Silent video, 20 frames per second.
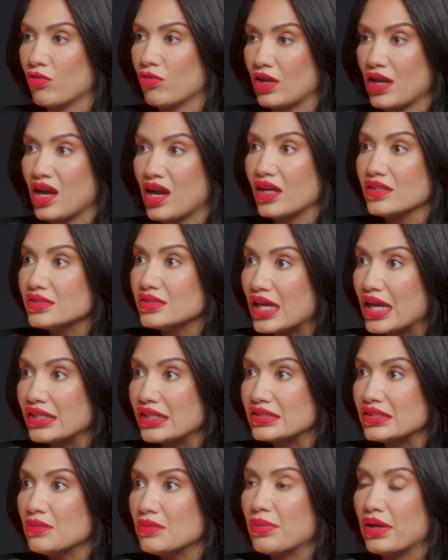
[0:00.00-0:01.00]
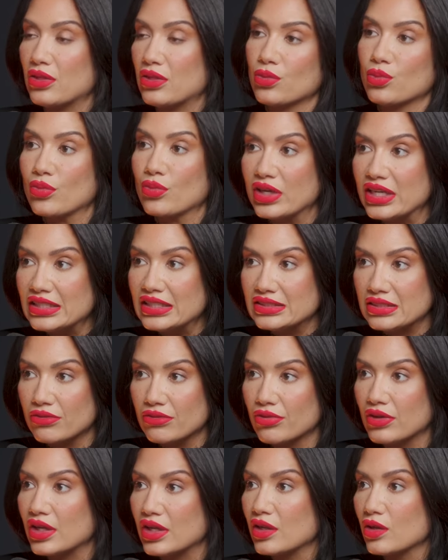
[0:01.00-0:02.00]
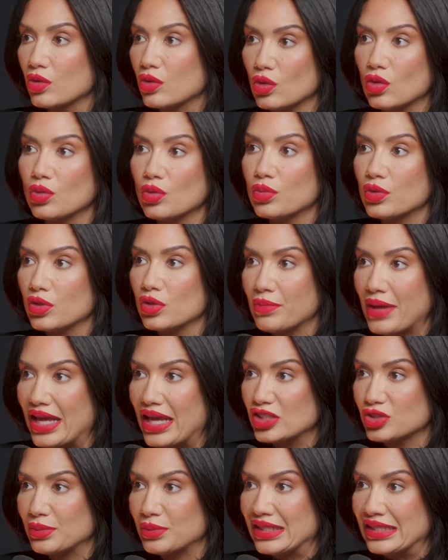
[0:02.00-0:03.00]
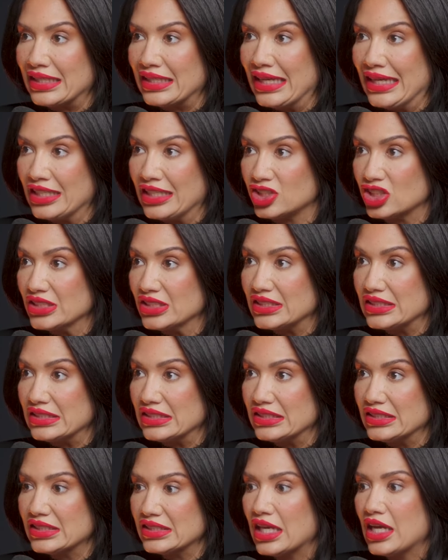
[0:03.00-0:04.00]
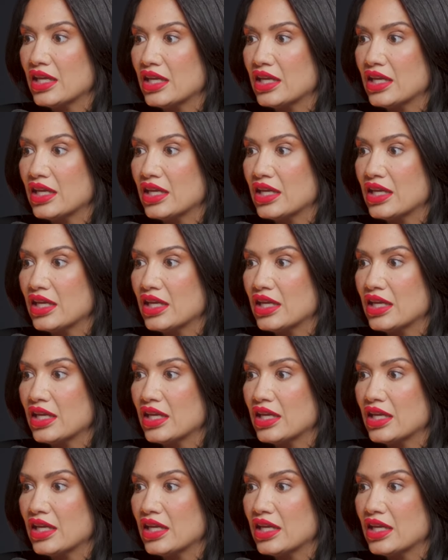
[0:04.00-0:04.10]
contacted by three different global matchmaking agencies